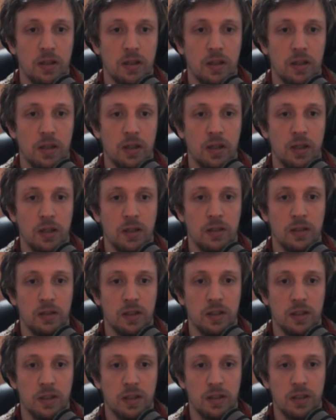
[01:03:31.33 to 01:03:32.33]
It's
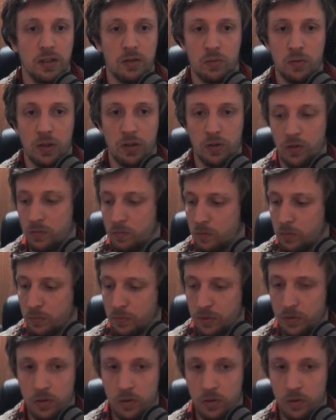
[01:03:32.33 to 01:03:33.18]
either this one or, whoops.